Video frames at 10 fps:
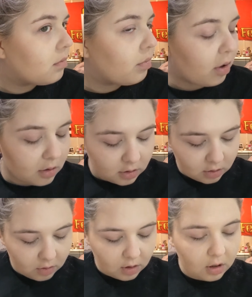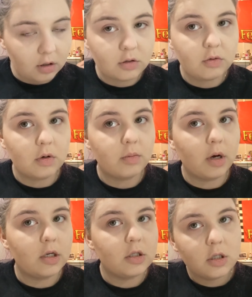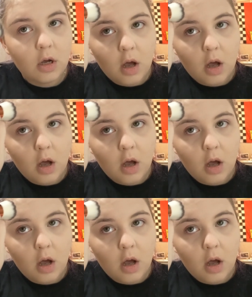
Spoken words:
bronzer or contour brush.